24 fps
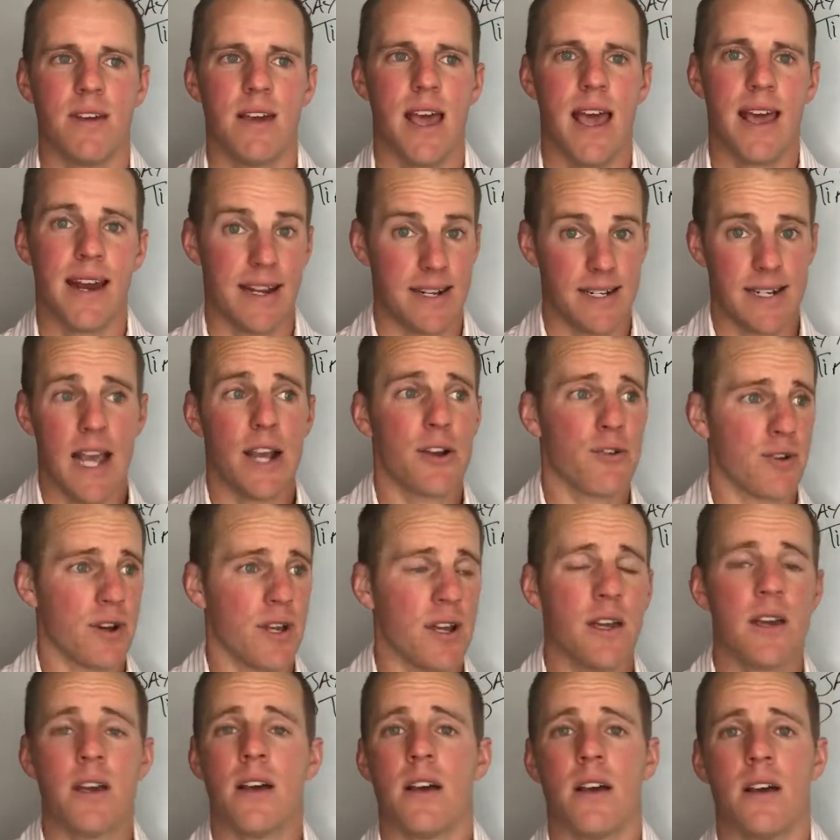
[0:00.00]
and
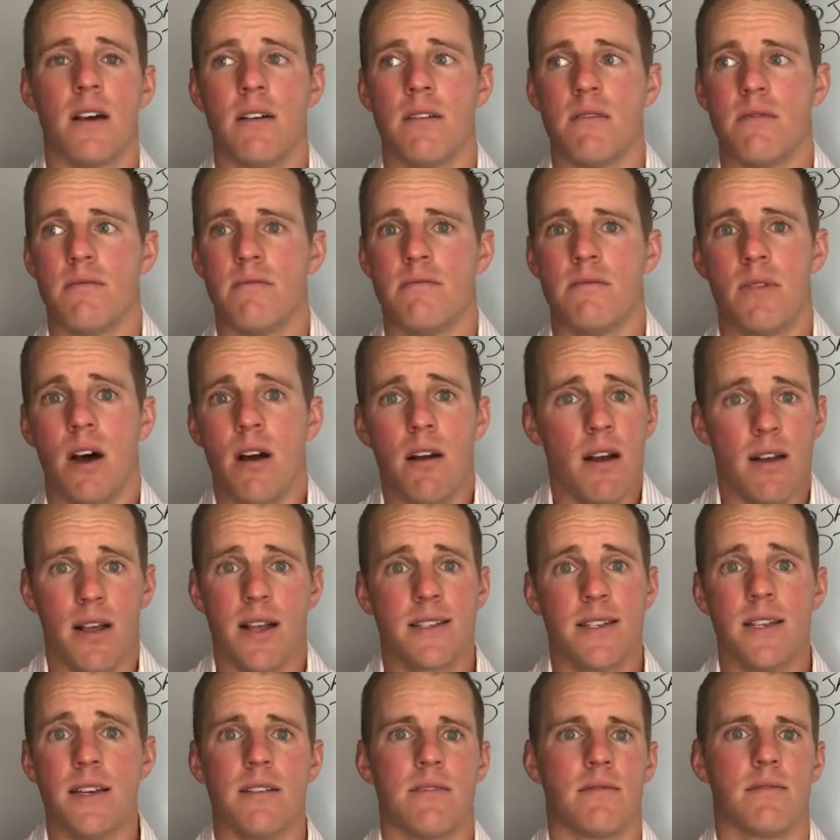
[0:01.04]
integrity, all right,
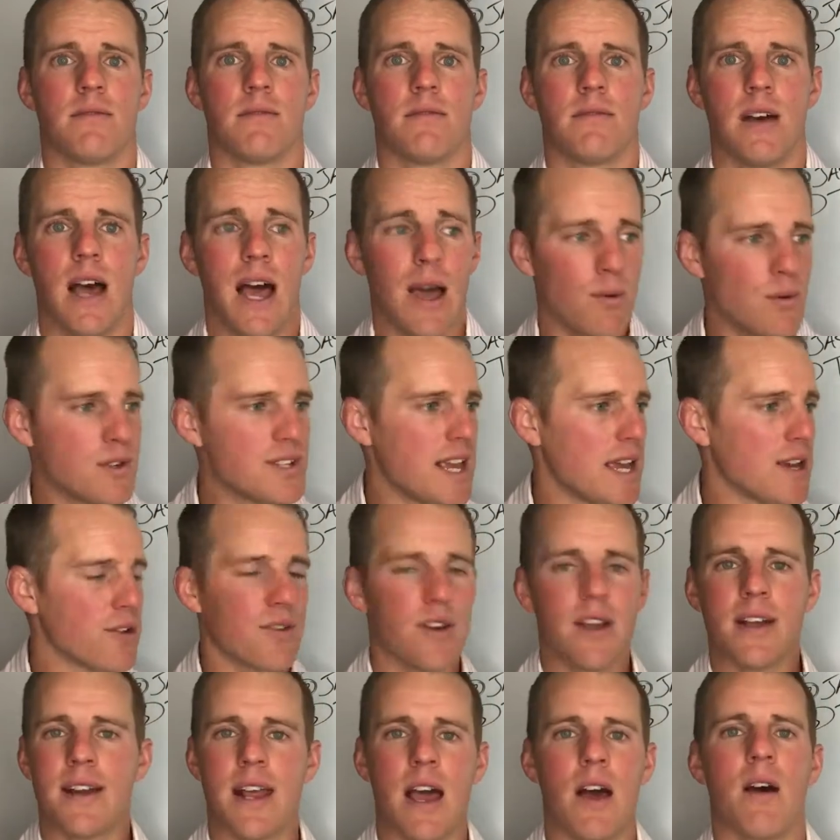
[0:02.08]
that's it. I was
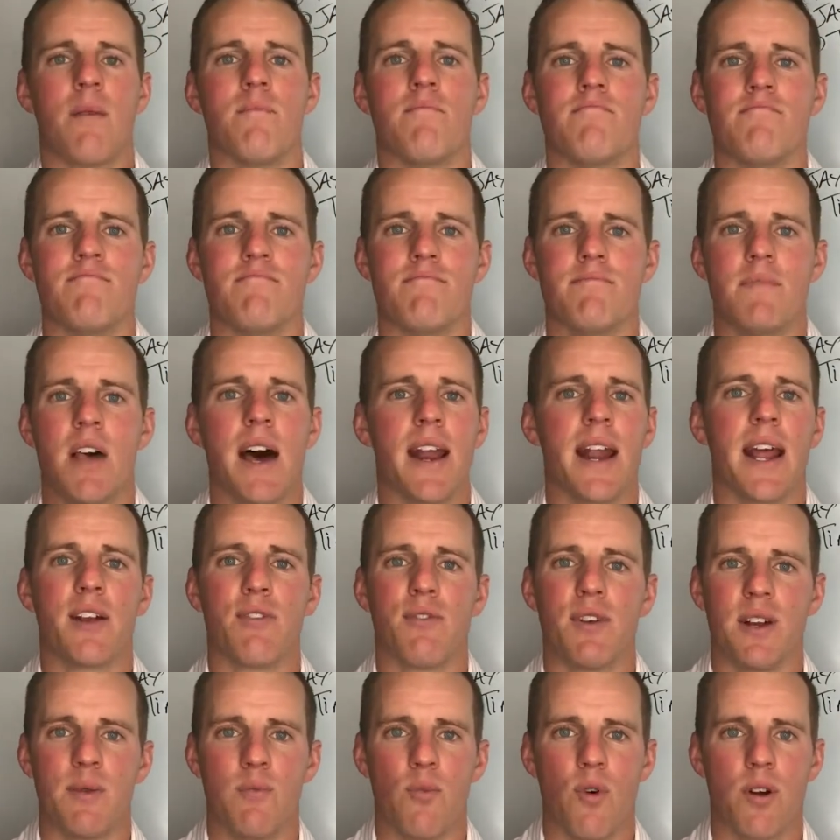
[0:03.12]
angry and now I'm not
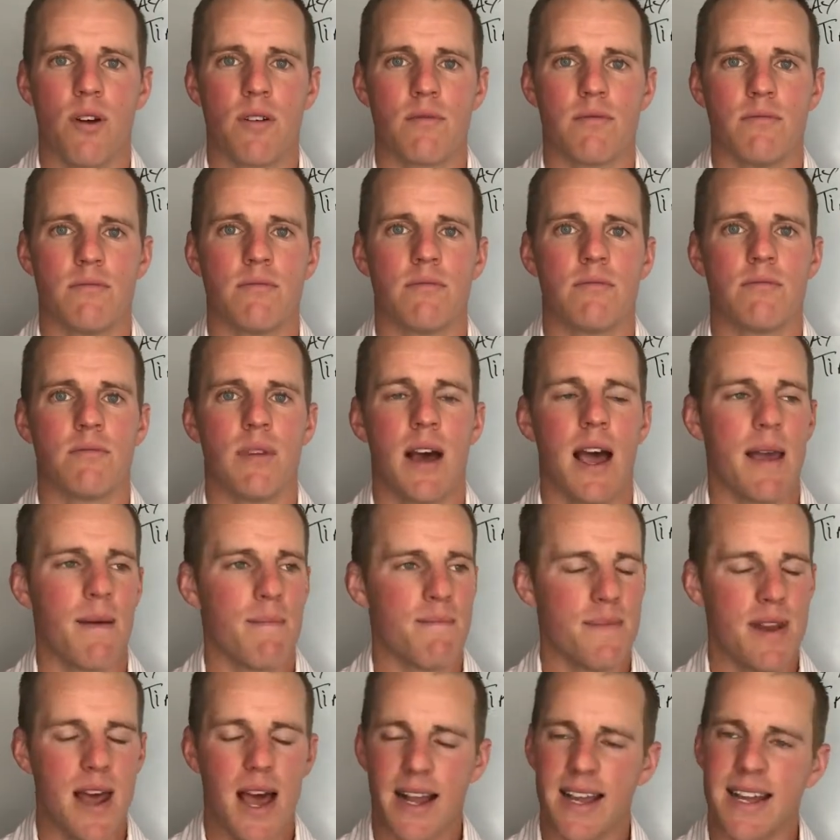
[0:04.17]
angry anymore. I
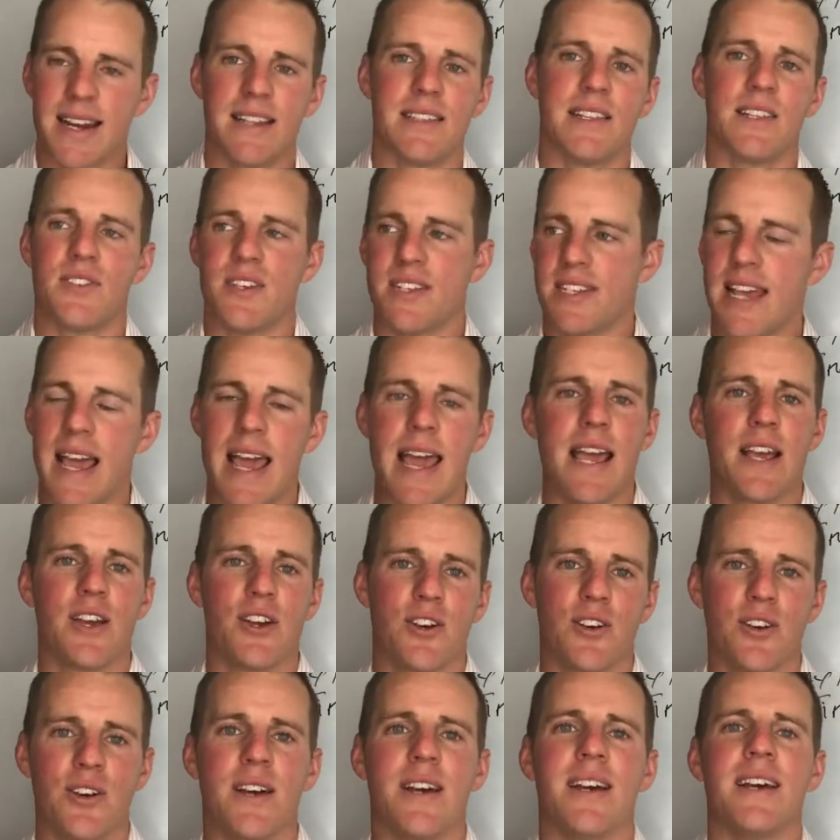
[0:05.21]
am not going to let this
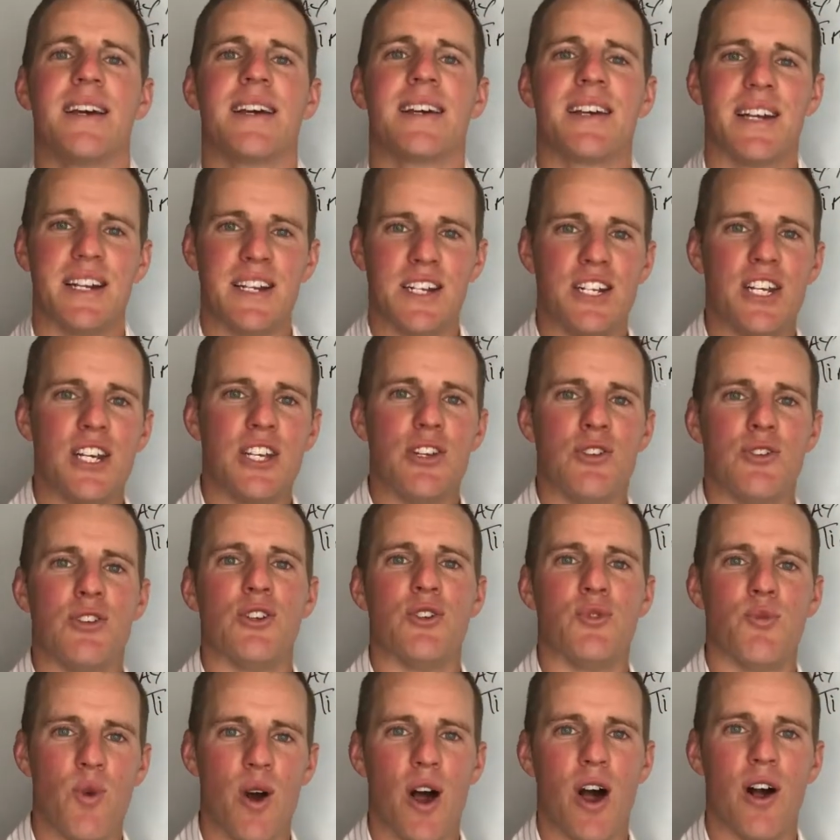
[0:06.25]
anger continue to
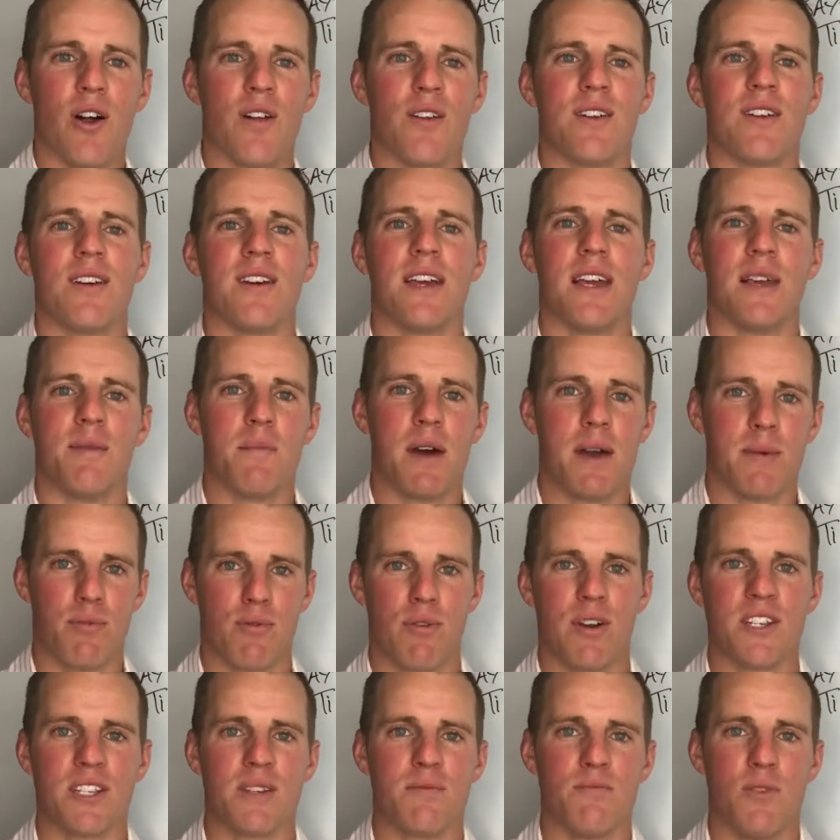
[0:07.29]
dwell in my
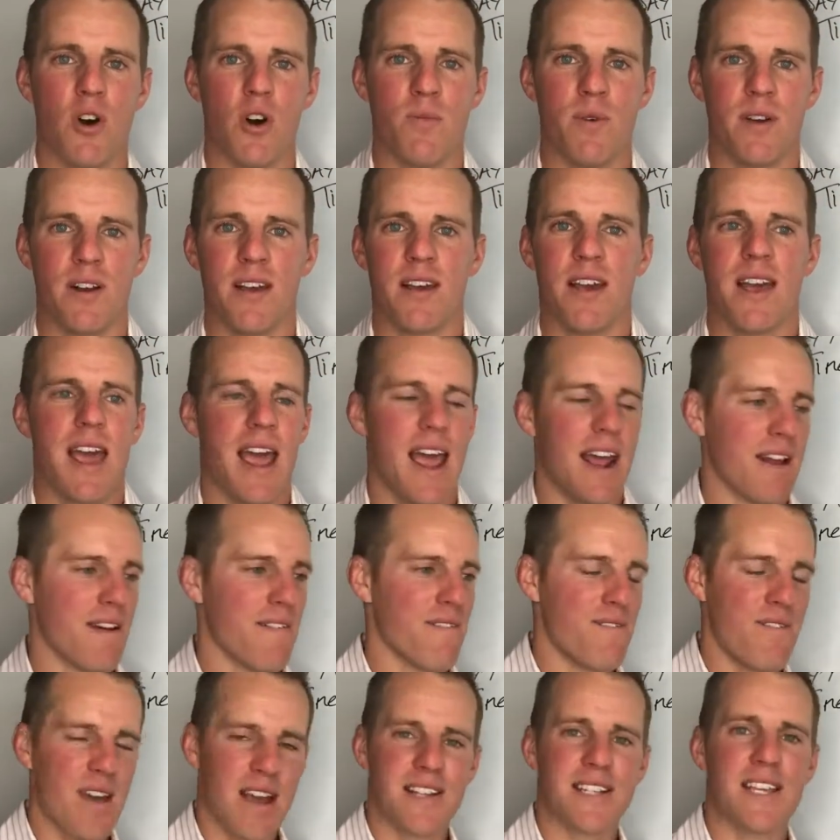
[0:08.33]
present moment and
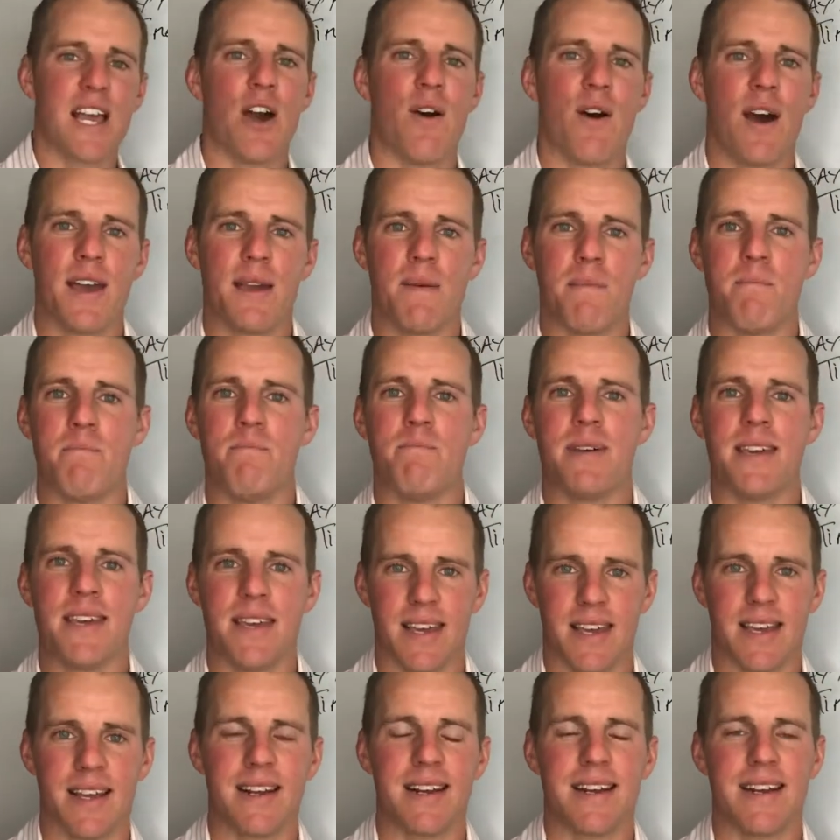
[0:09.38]
affect how I am
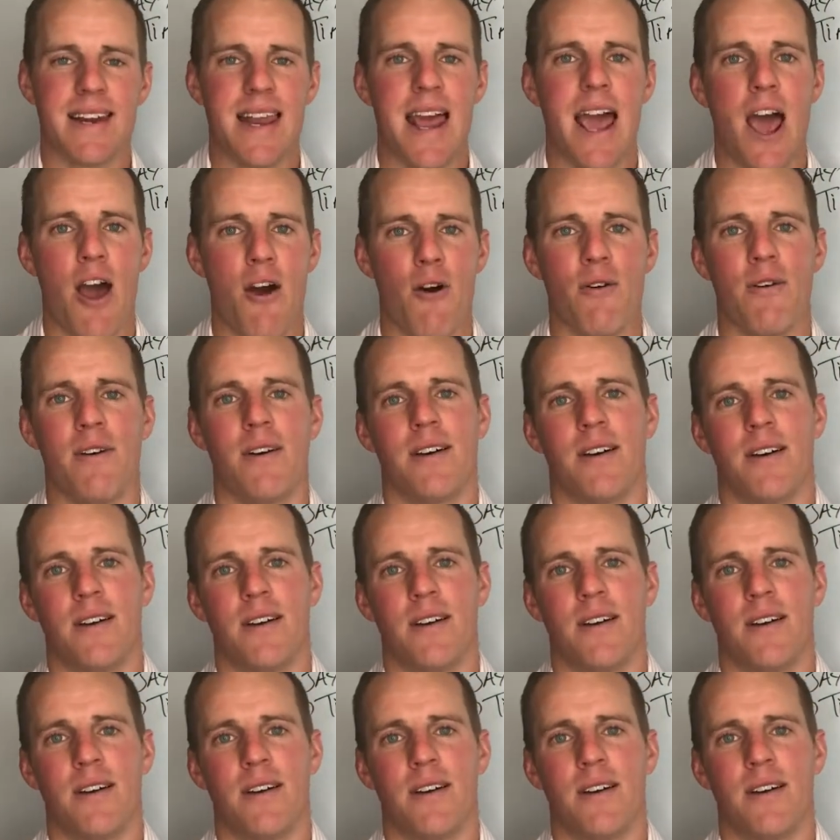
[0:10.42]
being now.